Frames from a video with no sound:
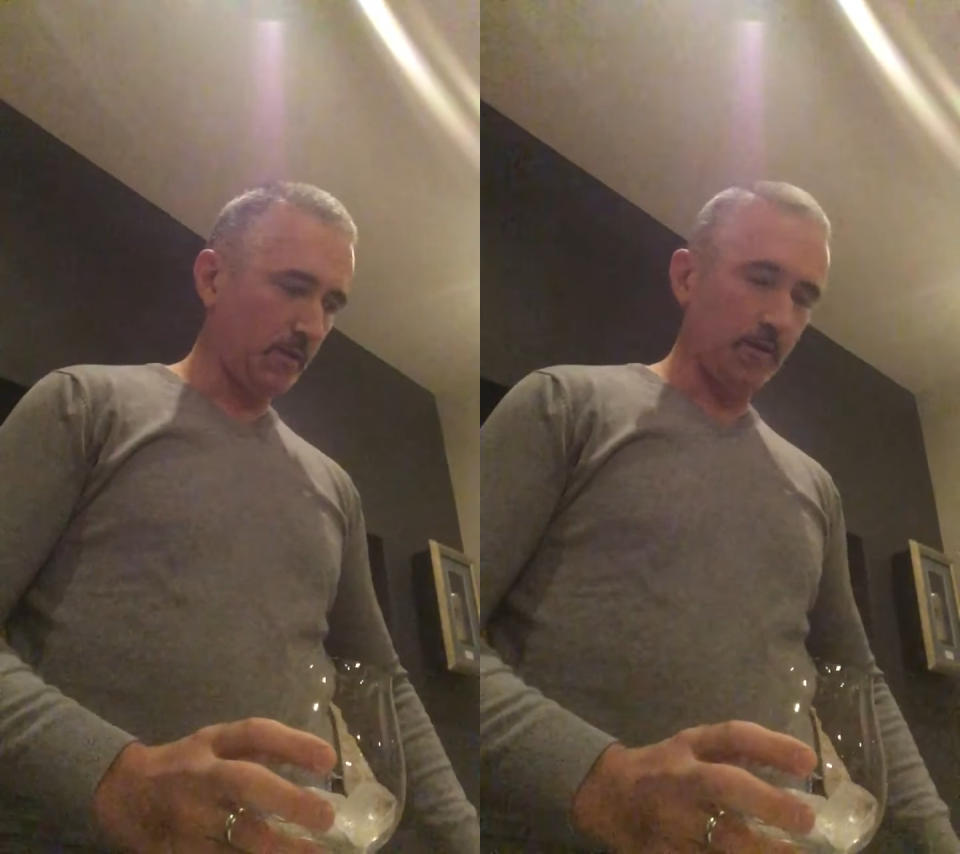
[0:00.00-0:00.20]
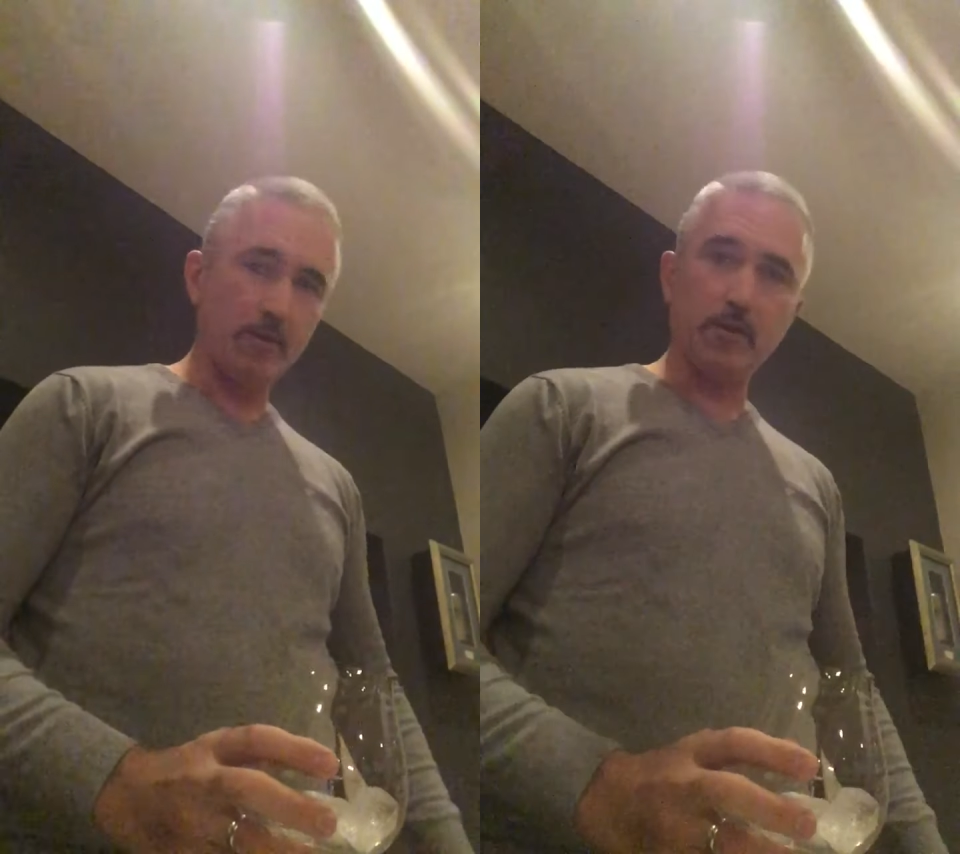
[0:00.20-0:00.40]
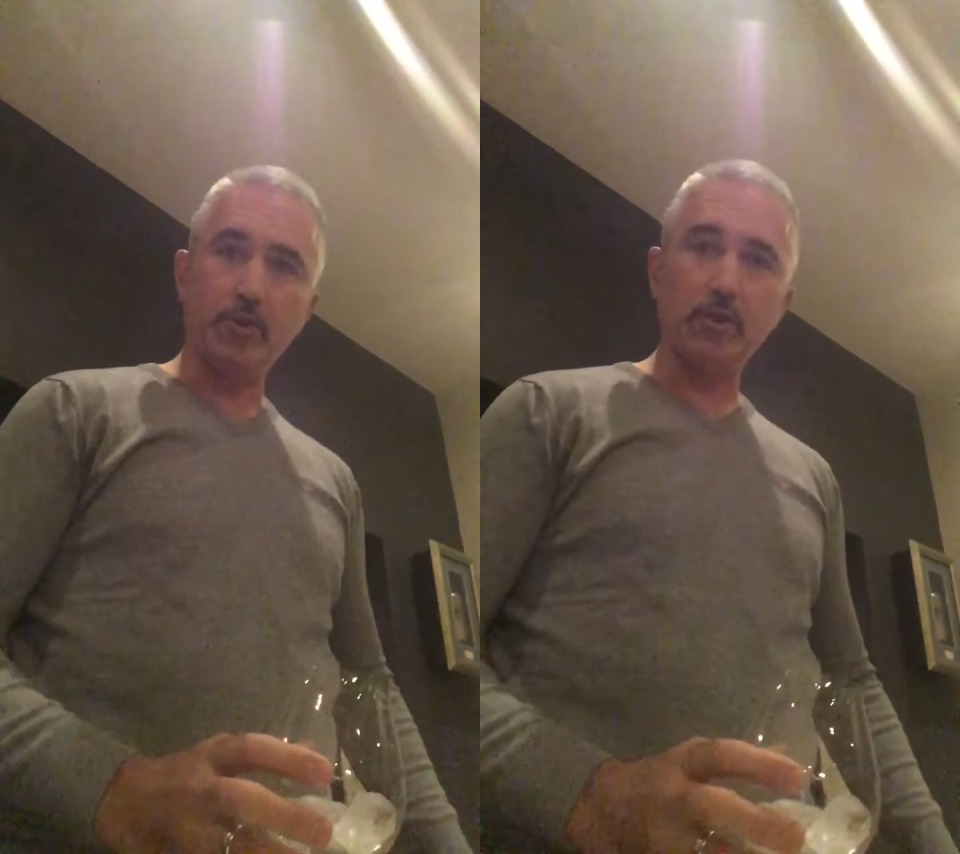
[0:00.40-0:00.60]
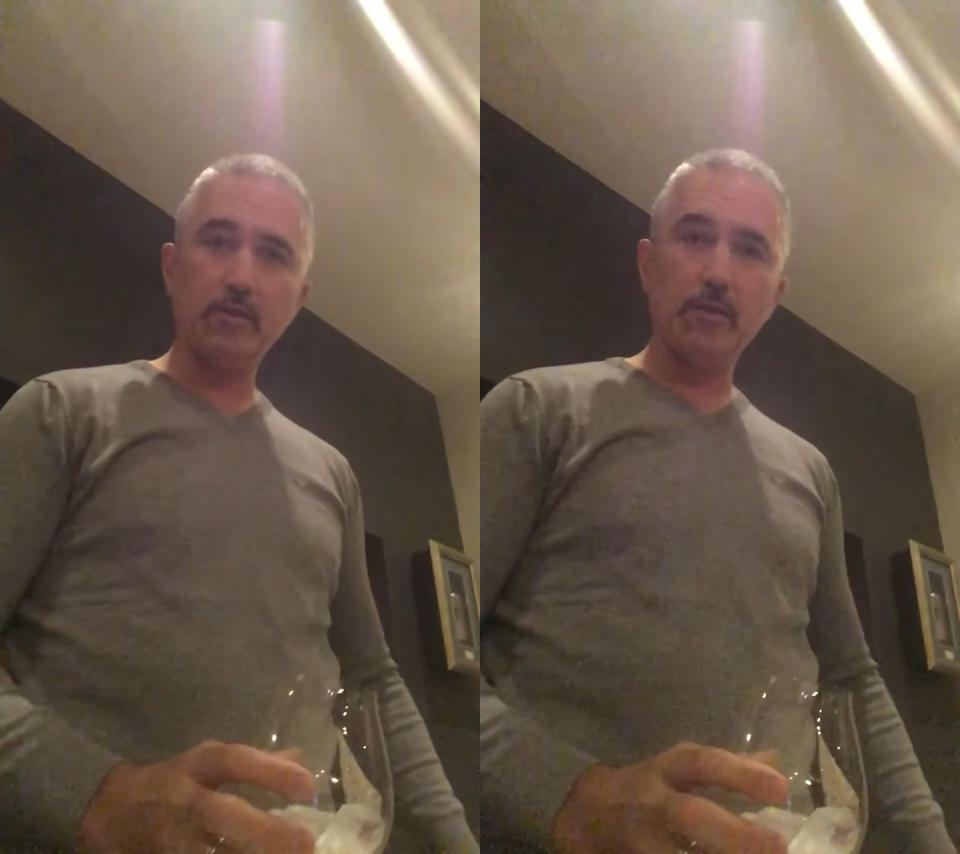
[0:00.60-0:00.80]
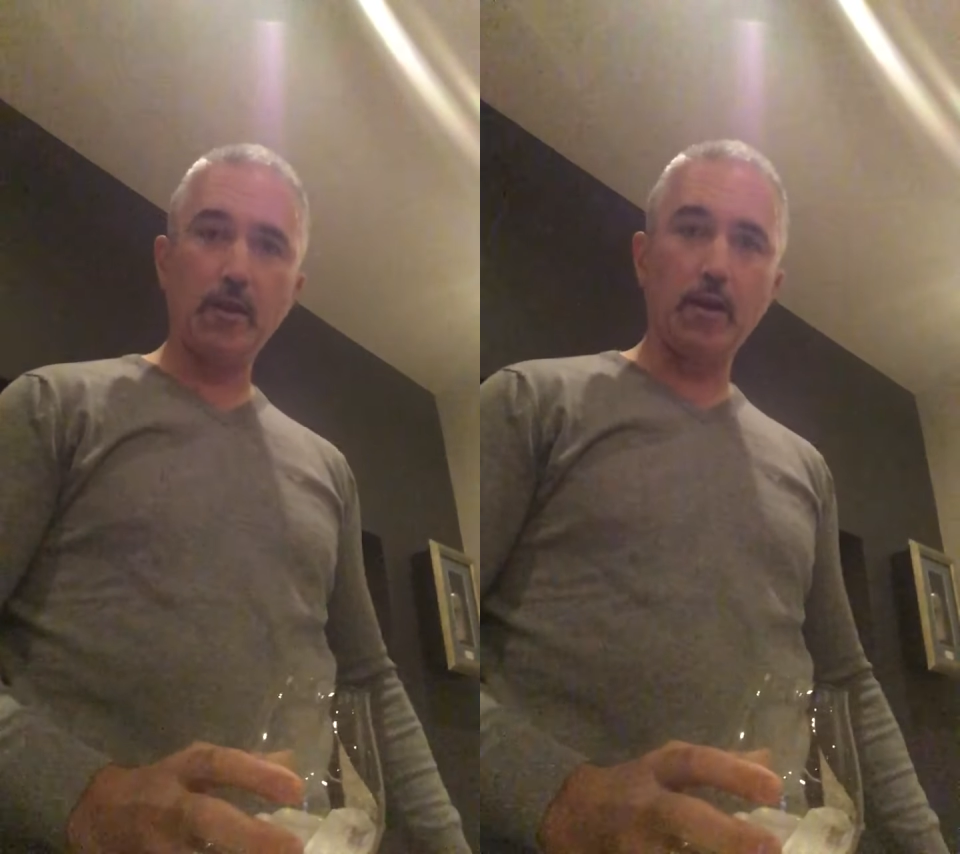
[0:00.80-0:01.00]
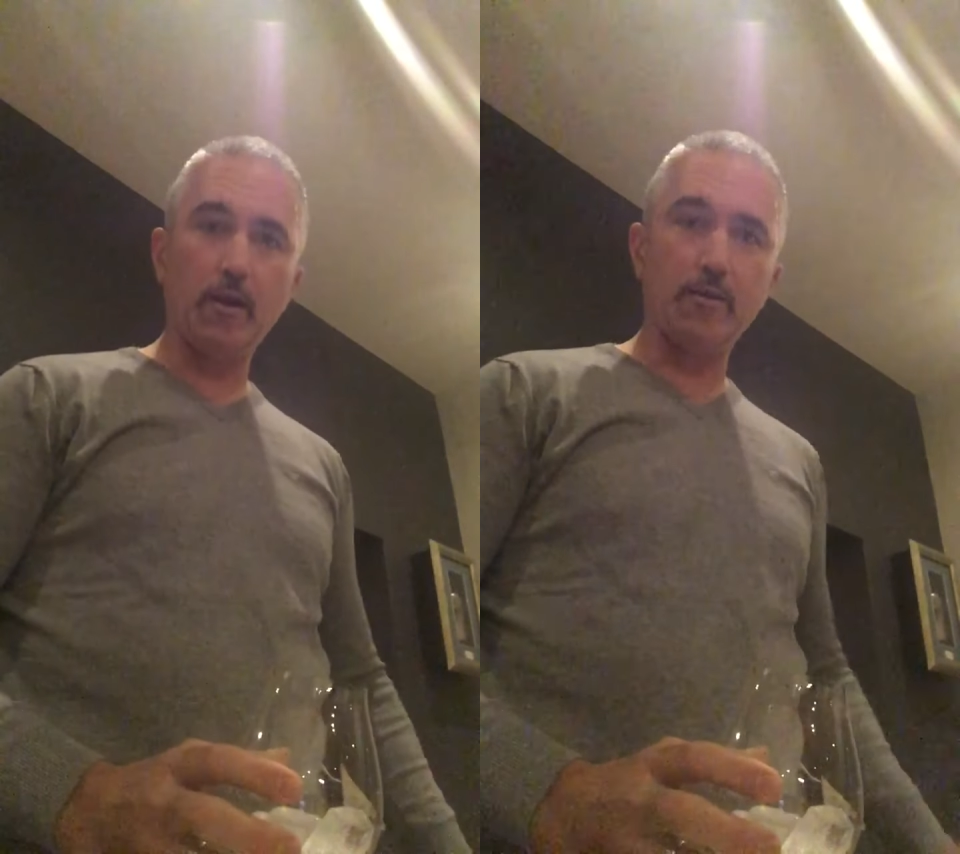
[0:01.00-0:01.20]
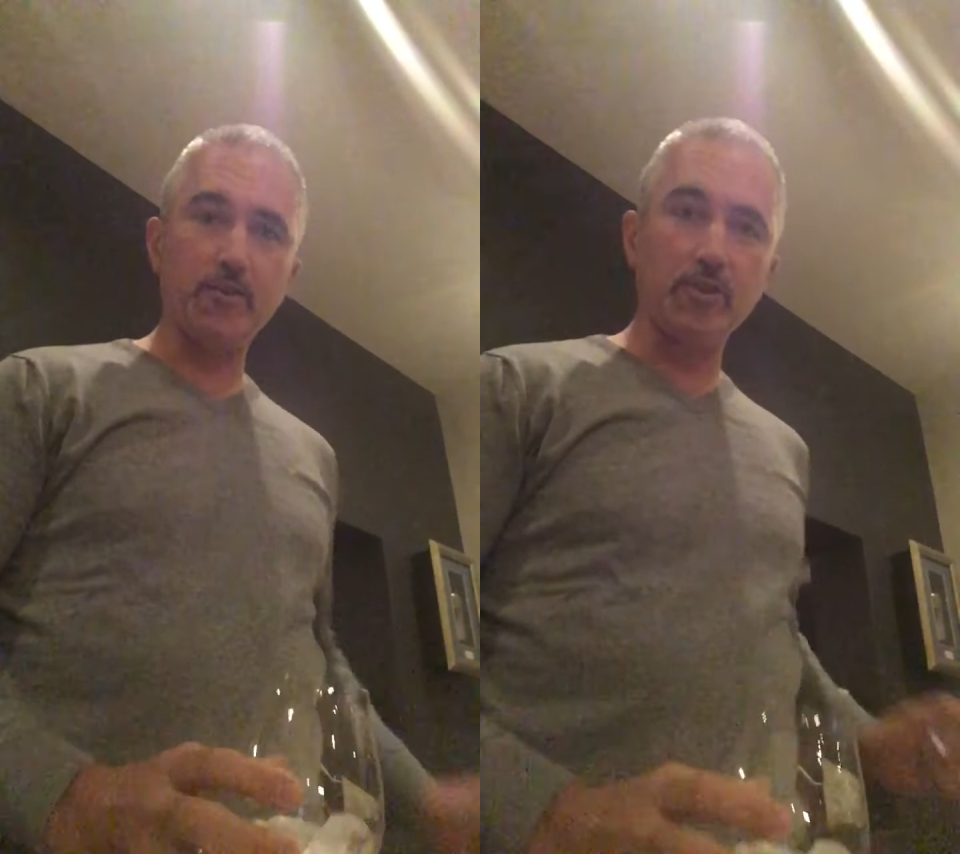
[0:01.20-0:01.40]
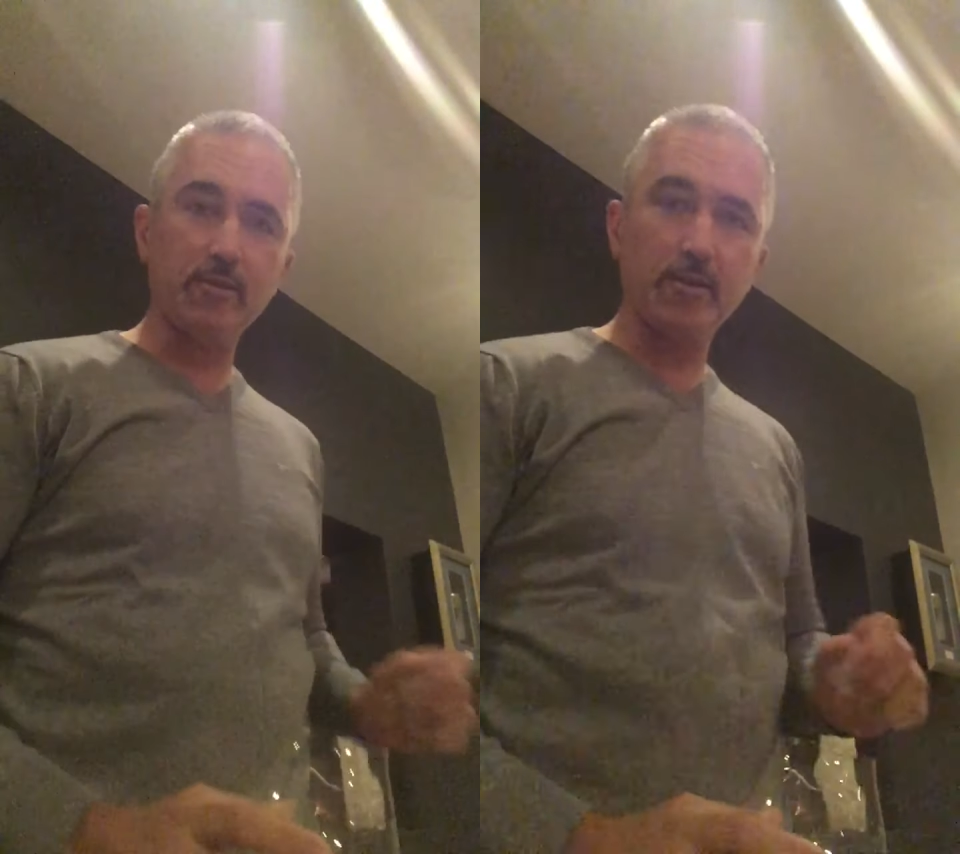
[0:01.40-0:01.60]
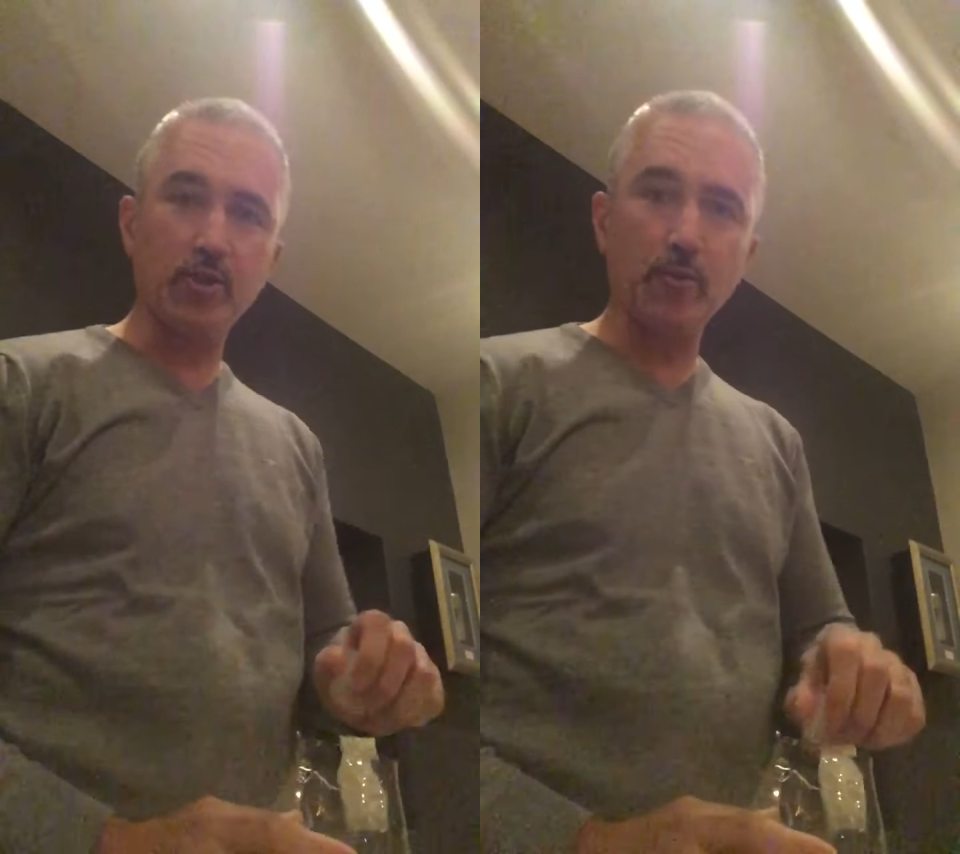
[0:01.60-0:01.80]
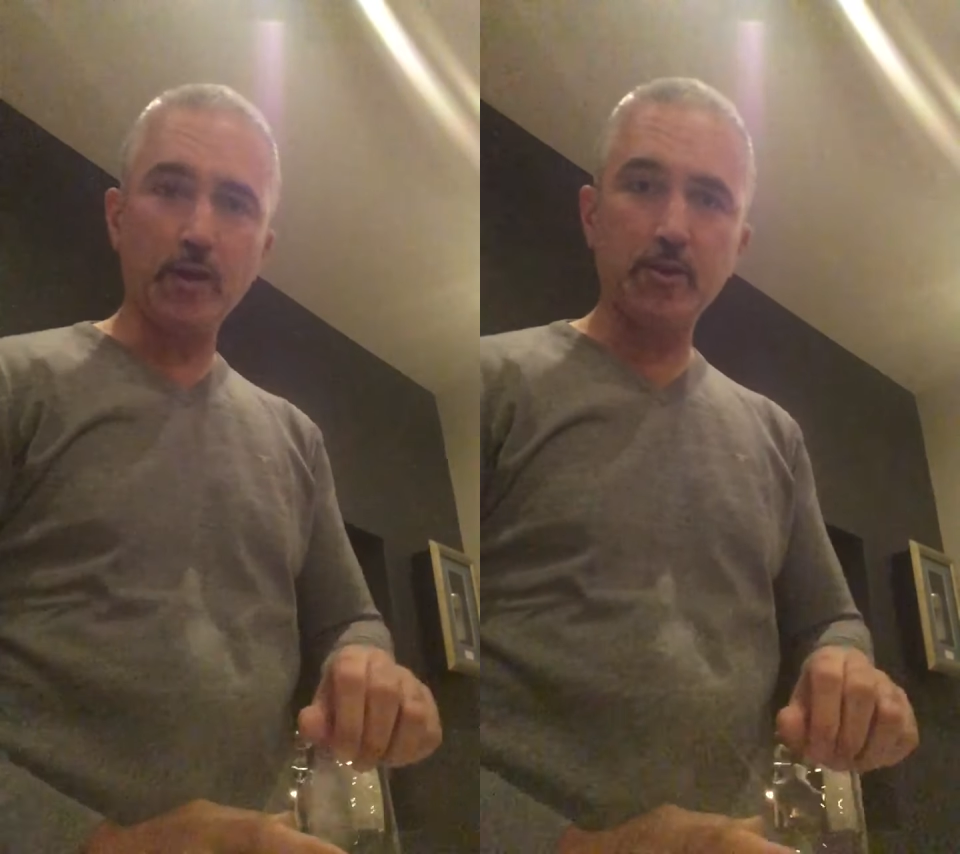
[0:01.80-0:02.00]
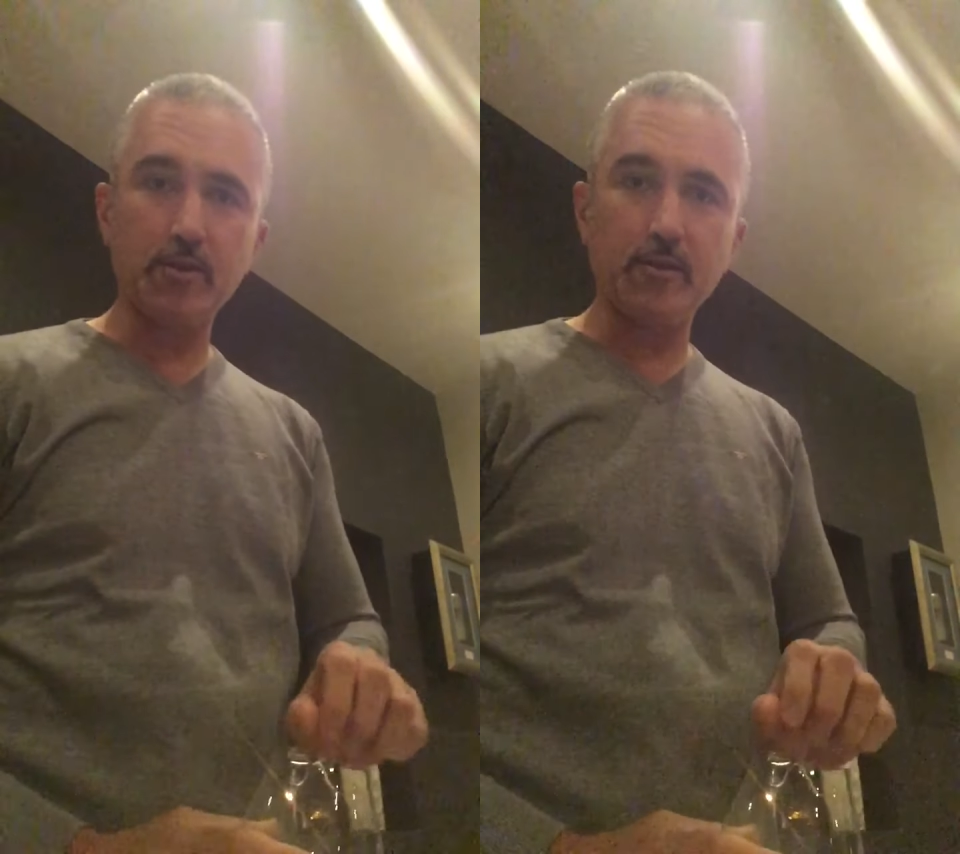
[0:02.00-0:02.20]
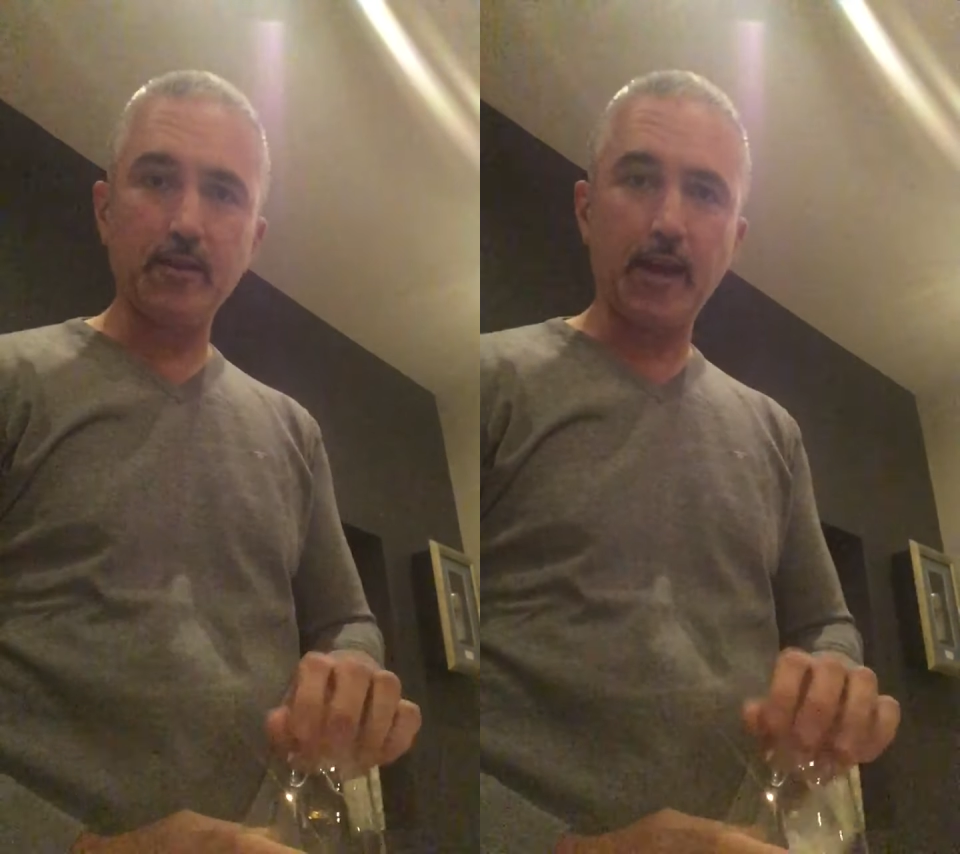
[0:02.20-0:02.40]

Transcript: The gin situation